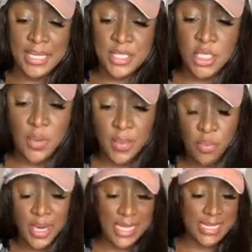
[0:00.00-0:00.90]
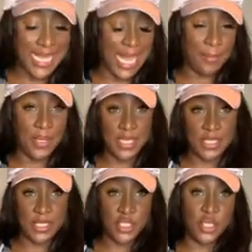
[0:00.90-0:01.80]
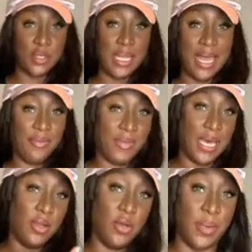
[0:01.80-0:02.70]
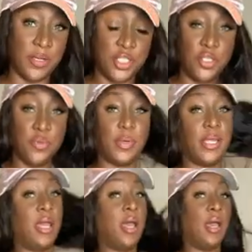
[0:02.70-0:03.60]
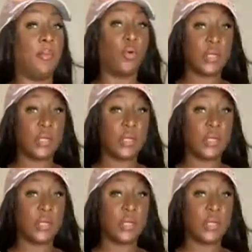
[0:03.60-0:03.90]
so it brings happiness into your life. And I don't know about you, but more